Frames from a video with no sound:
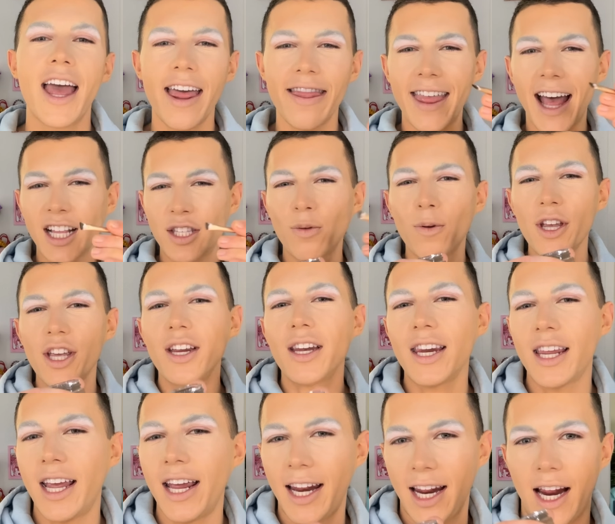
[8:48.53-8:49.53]
that's what you
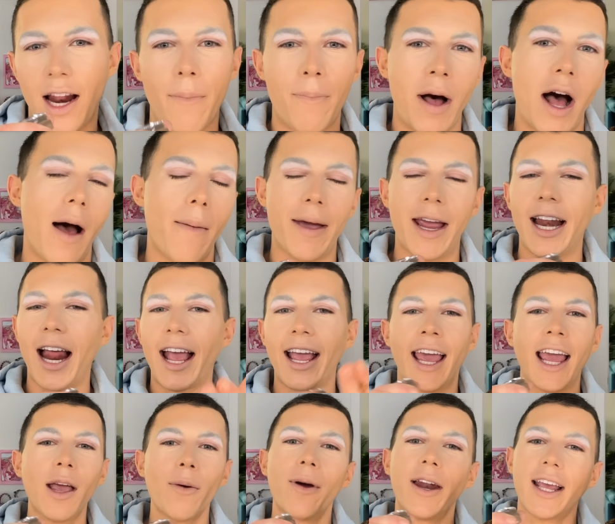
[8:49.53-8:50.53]
need in a pomade. I
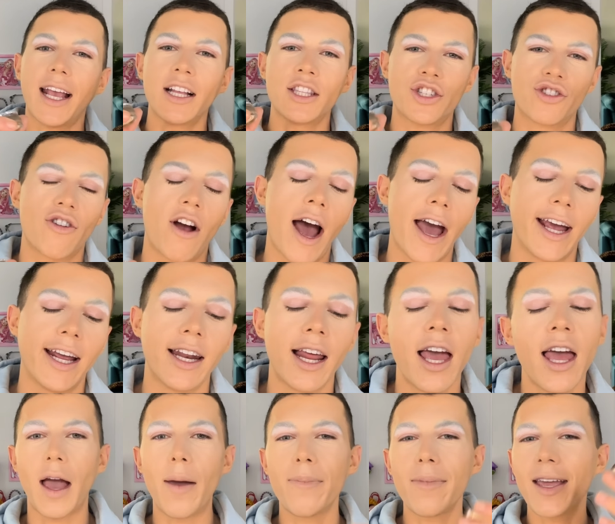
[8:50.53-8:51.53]
hate when it gets dry, and
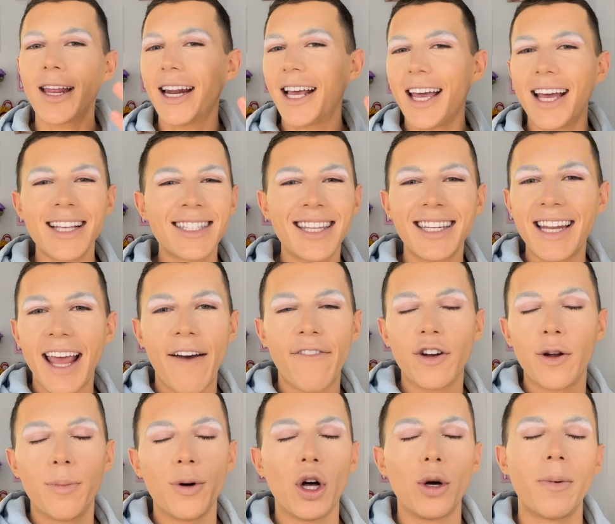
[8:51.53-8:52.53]
I mean, it is
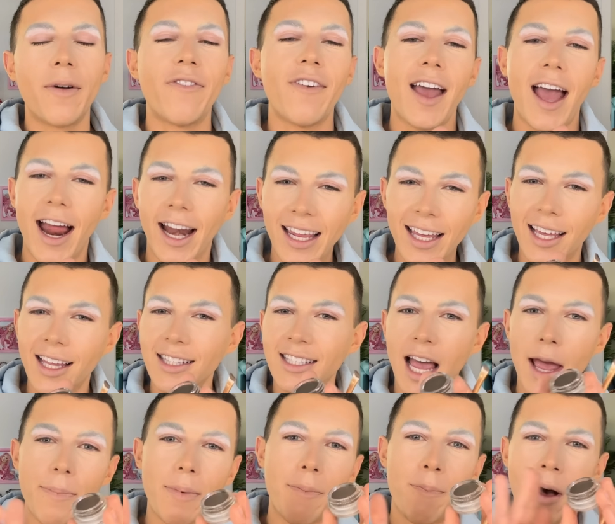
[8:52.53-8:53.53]
inevitable with any
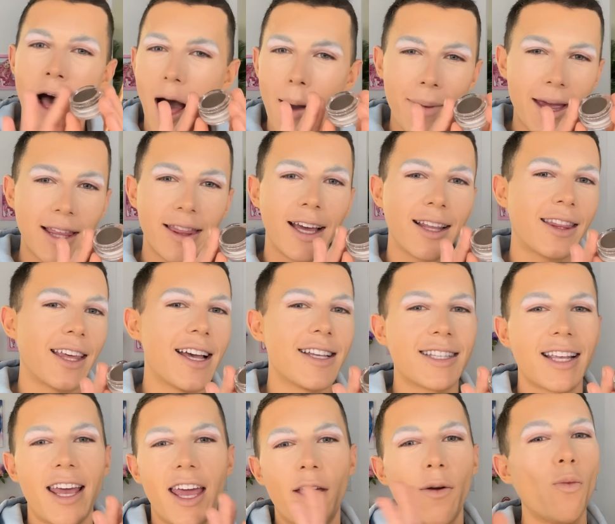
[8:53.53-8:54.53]
type of pomade like
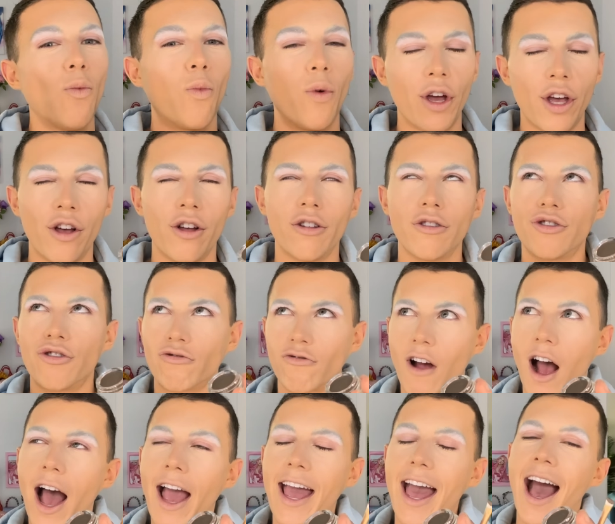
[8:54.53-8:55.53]
this. It will
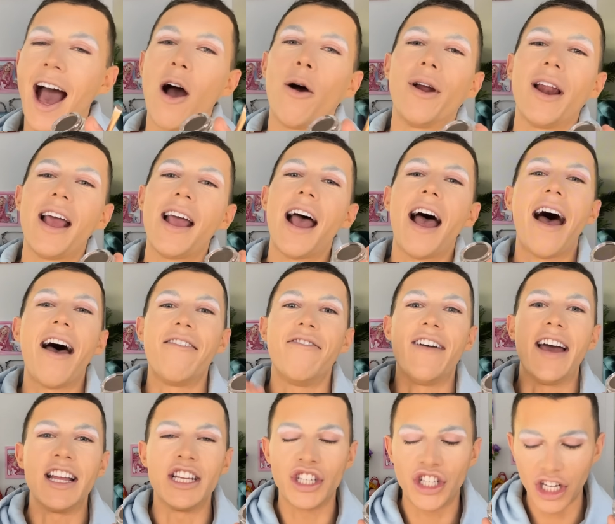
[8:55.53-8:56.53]
dry out
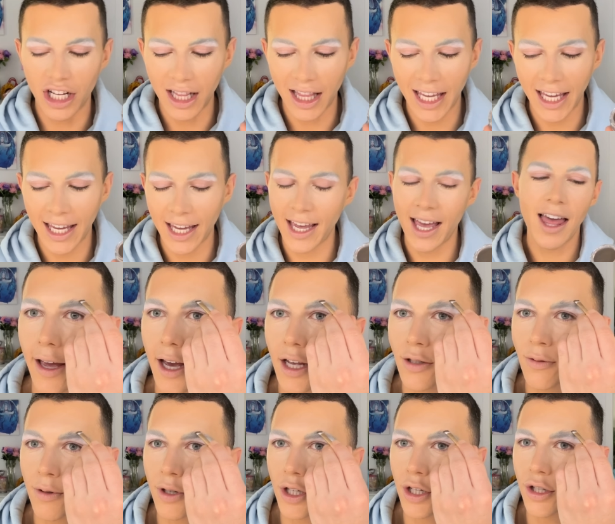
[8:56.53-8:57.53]
eventually. I guess
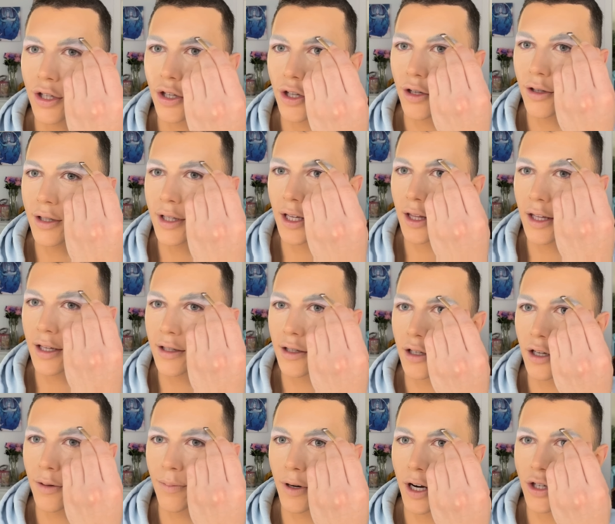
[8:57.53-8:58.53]
we're just using this
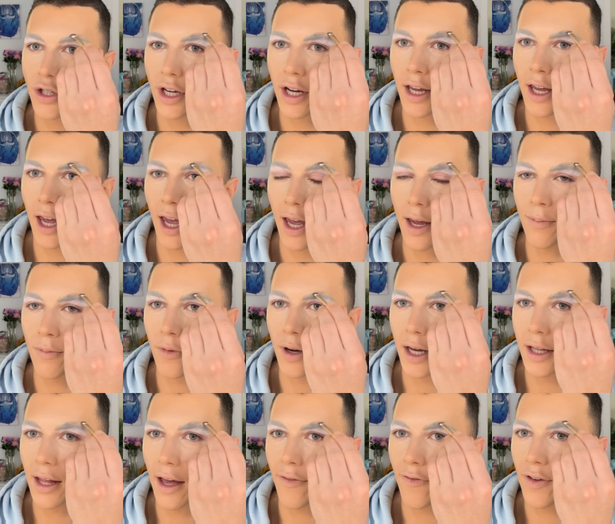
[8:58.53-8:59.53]
little brush it came
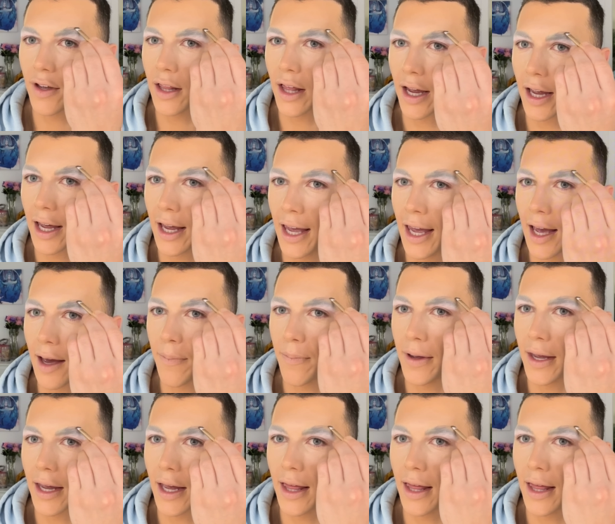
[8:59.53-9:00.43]
with. I feel like it can't be